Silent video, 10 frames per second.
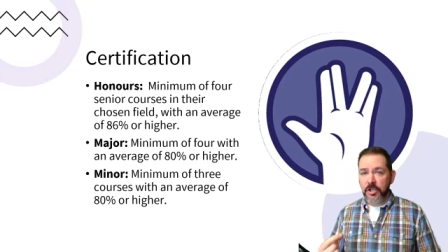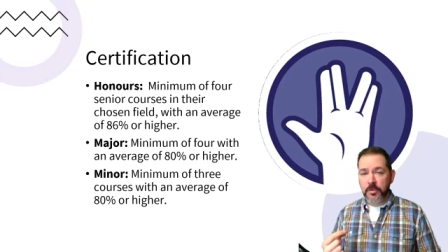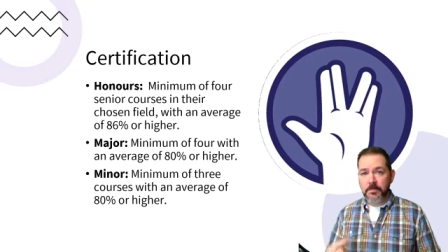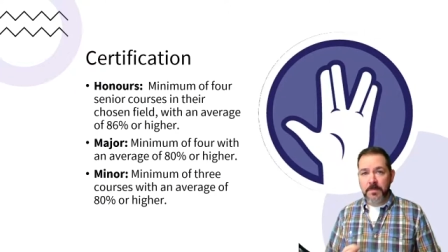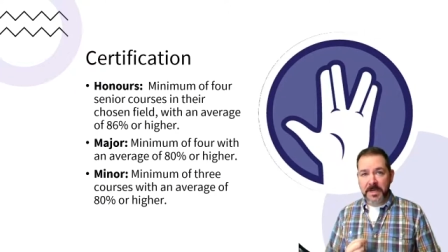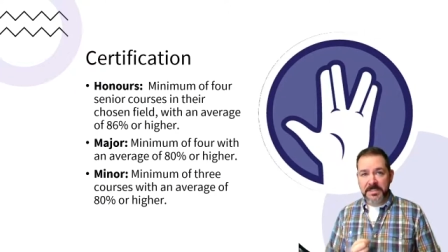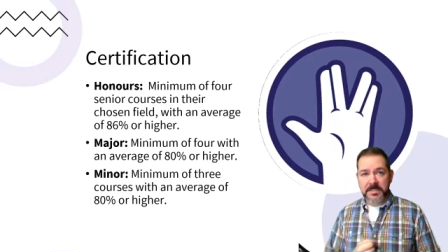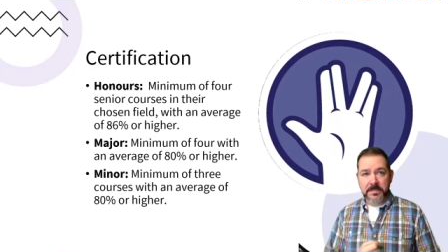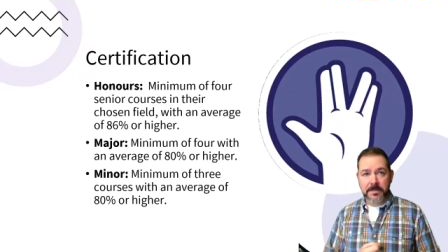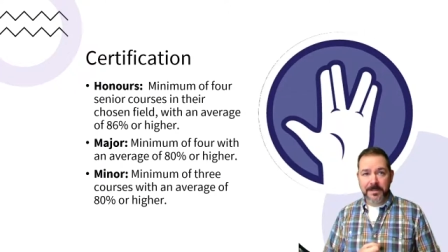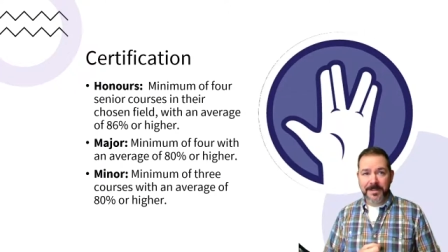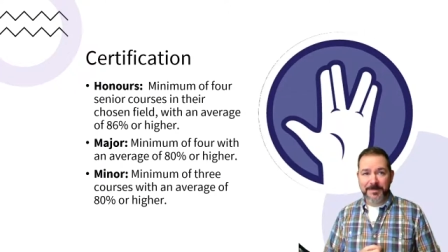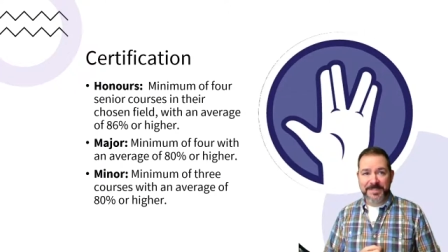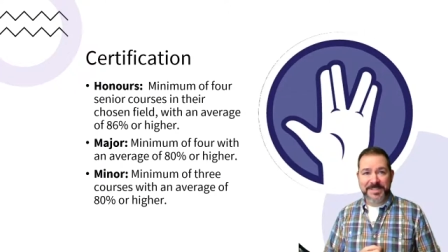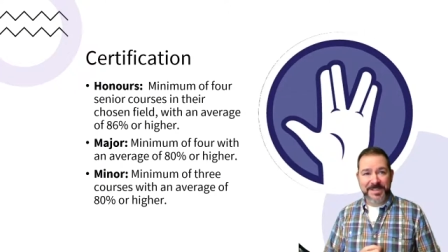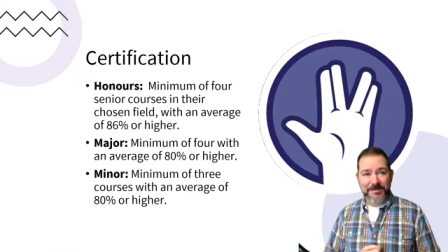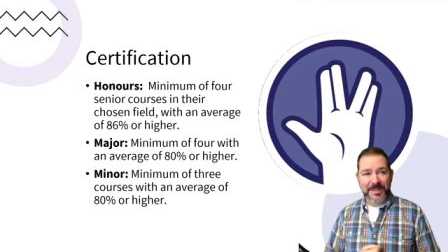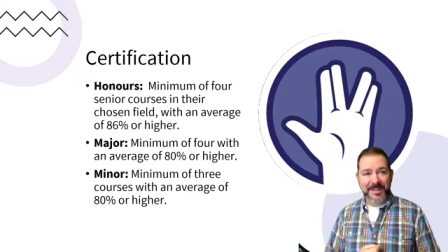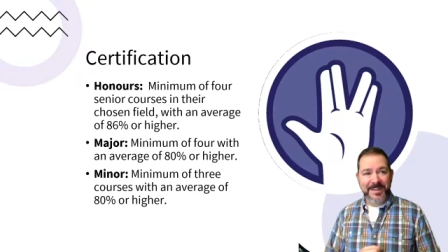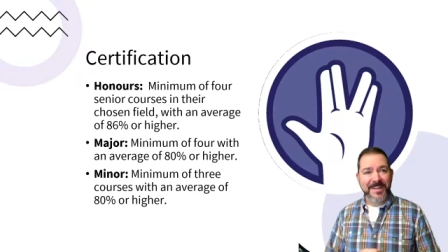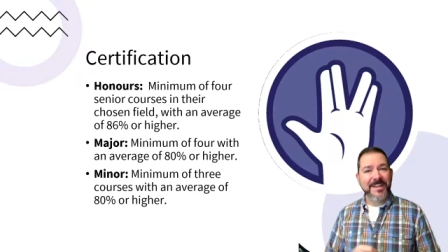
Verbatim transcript: You must come and see me